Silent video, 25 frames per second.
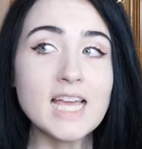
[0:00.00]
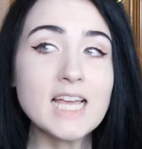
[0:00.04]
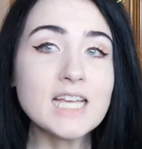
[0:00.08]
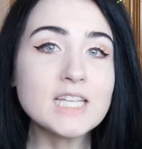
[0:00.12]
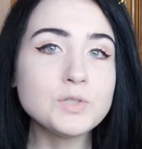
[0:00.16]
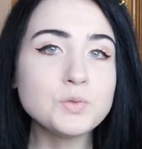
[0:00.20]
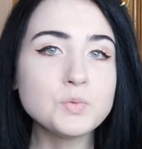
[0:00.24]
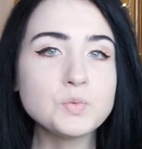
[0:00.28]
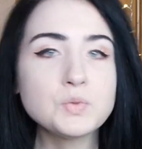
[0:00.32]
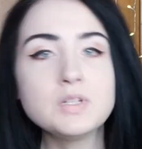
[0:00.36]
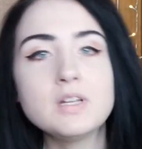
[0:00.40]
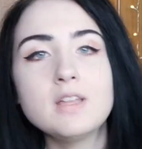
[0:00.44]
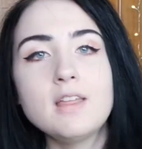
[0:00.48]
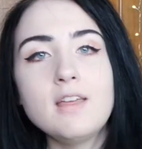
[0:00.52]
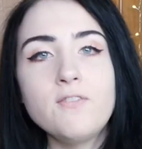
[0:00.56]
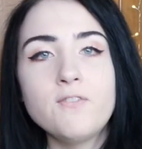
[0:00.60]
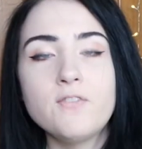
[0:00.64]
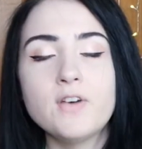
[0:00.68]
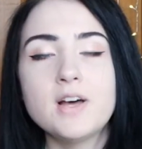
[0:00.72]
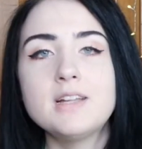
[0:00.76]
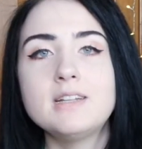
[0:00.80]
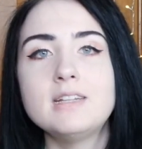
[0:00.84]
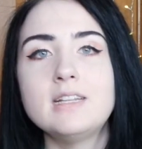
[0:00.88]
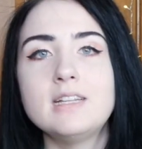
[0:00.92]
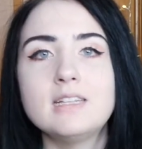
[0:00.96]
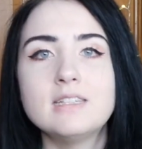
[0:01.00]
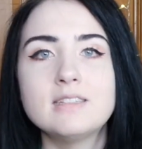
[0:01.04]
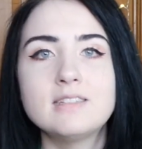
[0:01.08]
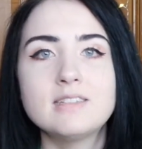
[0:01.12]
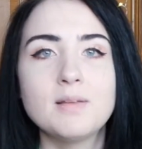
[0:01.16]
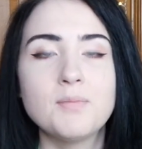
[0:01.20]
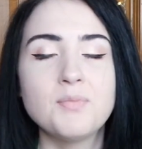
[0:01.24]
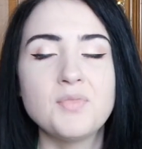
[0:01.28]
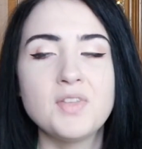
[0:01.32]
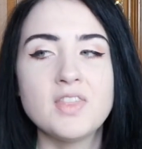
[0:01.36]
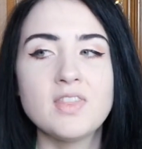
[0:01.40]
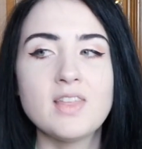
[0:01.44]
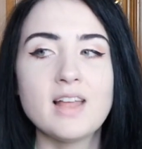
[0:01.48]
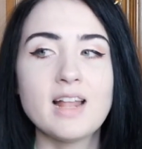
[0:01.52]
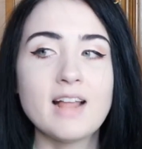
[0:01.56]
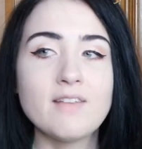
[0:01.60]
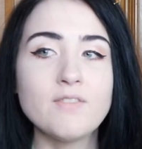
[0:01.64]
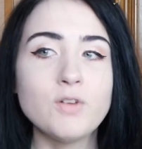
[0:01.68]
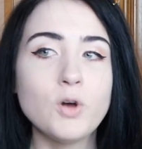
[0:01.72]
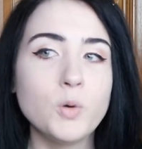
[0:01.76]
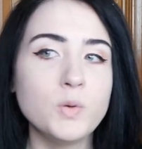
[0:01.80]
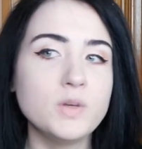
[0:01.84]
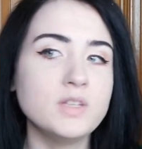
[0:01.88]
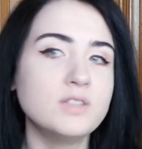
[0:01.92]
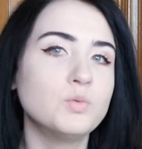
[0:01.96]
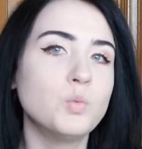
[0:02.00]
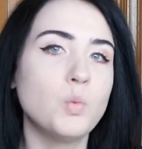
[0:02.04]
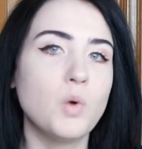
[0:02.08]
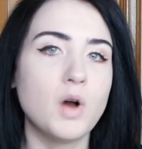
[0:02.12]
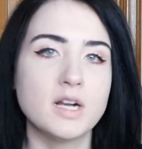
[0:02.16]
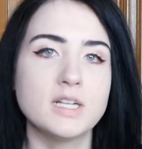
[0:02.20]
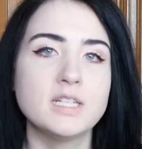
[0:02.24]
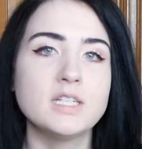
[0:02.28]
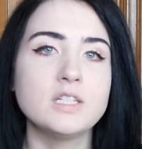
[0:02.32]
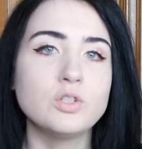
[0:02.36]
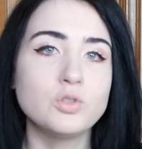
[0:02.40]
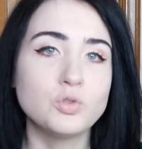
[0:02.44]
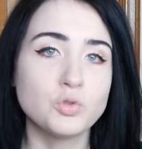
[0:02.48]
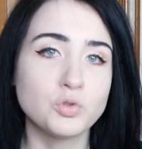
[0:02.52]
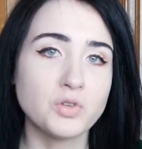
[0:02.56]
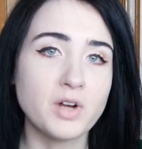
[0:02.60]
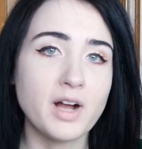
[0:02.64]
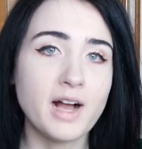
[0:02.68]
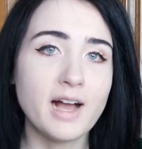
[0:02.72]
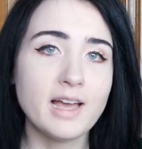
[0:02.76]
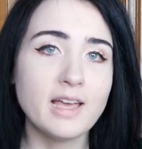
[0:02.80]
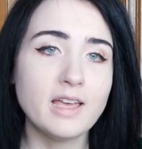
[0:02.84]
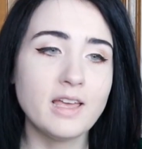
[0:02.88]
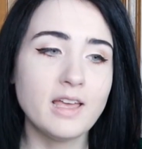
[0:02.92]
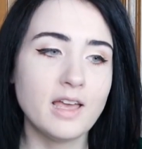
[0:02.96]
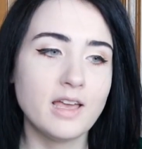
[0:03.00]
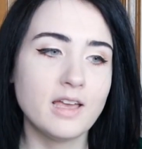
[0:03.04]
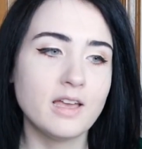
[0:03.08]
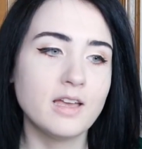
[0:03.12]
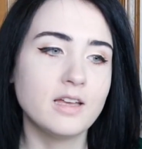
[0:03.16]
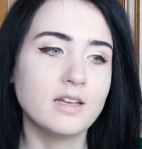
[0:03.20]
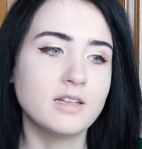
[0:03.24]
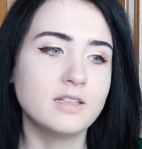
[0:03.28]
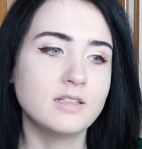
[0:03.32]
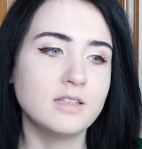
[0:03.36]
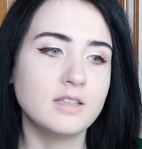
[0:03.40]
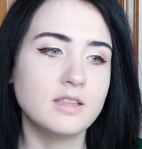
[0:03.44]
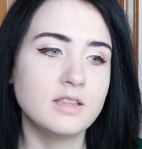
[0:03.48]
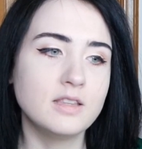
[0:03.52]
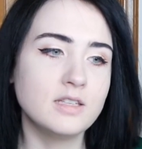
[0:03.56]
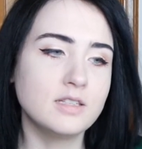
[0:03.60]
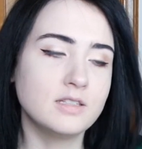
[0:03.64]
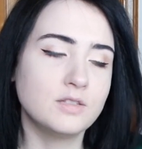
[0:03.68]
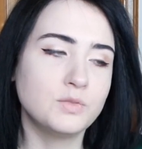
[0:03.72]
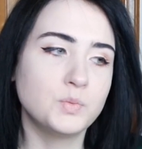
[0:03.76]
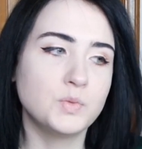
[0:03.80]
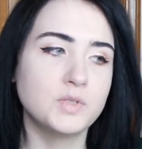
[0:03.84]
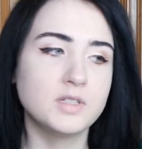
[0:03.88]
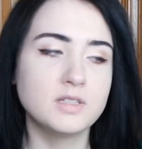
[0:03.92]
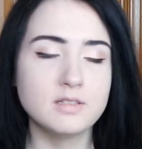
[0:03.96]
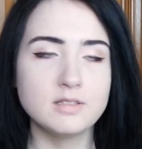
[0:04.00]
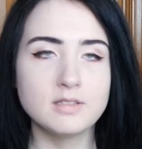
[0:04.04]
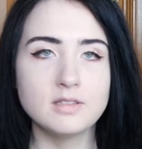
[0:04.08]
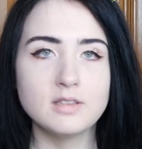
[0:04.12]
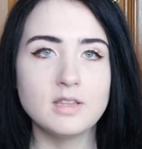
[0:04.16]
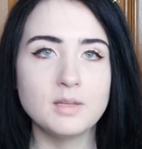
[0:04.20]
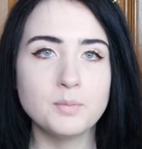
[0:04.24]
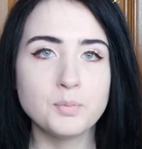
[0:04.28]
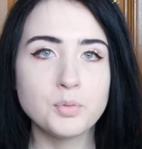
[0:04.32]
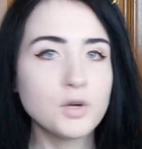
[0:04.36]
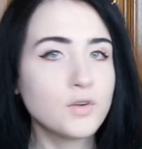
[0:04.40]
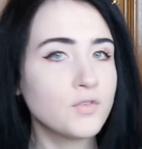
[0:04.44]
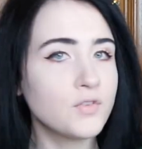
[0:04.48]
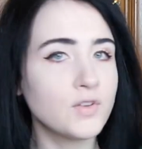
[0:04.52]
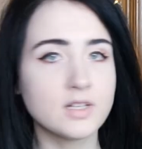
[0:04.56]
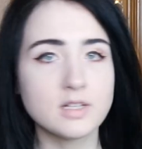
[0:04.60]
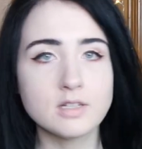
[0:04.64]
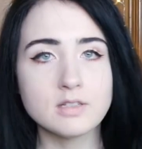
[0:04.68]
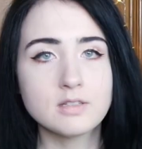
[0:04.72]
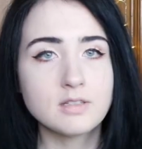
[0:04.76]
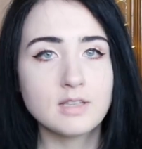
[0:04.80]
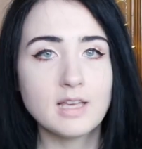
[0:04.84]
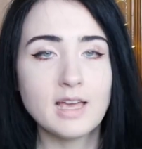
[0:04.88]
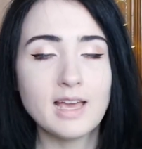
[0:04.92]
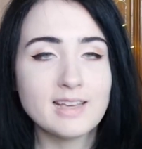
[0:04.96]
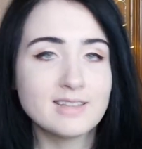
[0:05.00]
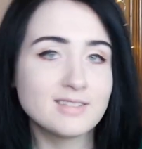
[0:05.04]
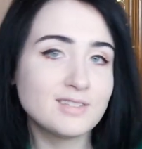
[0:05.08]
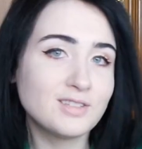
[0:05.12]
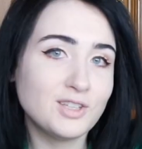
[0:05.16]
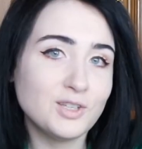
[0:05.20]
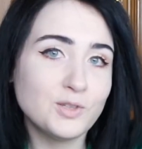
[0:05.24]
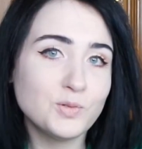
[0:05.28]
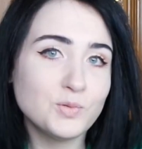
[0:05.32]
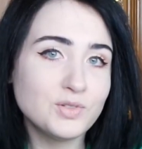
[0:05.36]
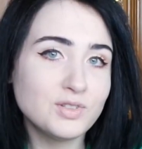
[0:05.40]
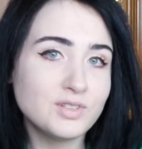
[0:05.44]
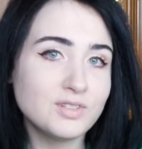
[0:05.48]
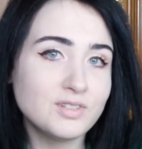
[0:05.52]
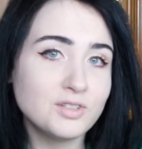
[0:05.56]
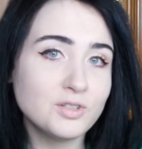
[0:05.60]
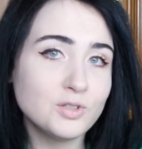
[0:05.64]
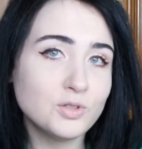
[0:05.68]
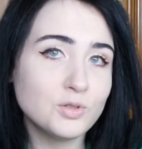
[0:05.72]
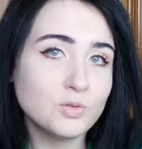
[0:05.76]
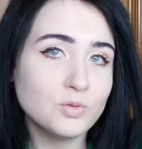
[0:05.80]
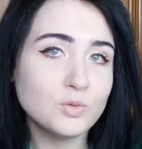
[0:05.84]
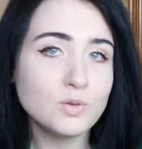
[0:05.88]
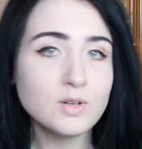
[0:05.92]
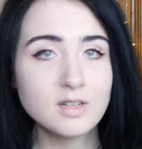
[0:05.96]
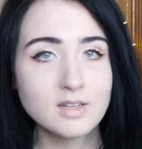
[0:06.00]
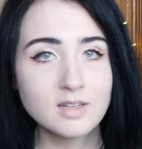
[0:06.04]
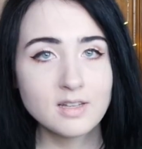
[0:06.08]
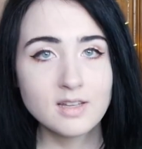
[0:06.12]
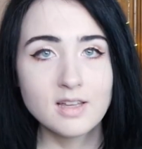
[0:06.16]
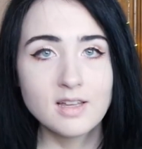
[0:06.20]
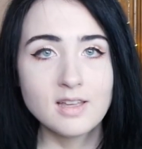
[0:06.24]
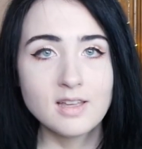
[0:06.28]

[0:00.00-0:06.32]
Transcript: is really fun, and is something that I've always wanted to try, and this was the perfect excuse to